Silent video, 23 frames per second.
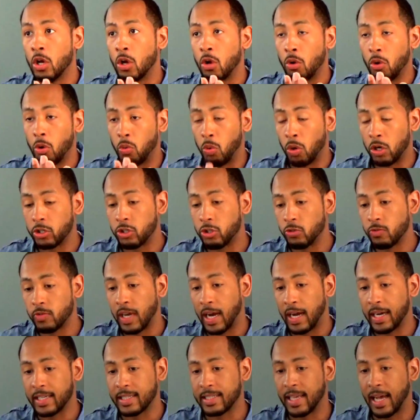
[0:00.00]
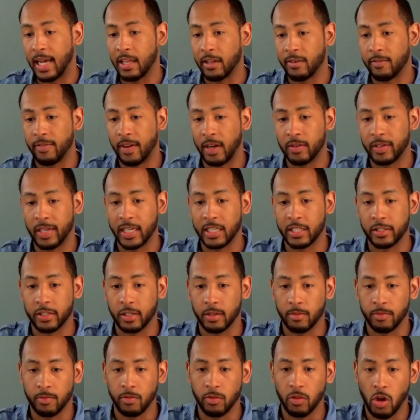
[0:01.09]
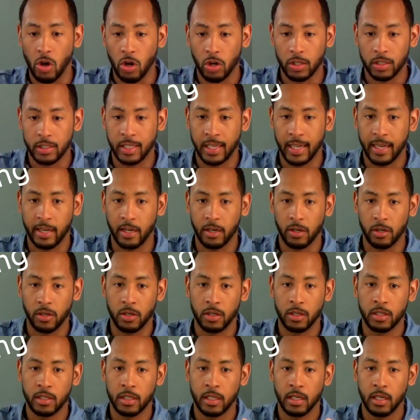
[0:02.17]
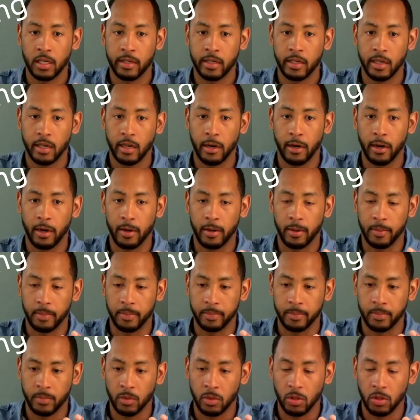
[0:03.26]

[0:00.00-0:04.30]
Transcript: well, once you've got a solid foundation of long tail blogging,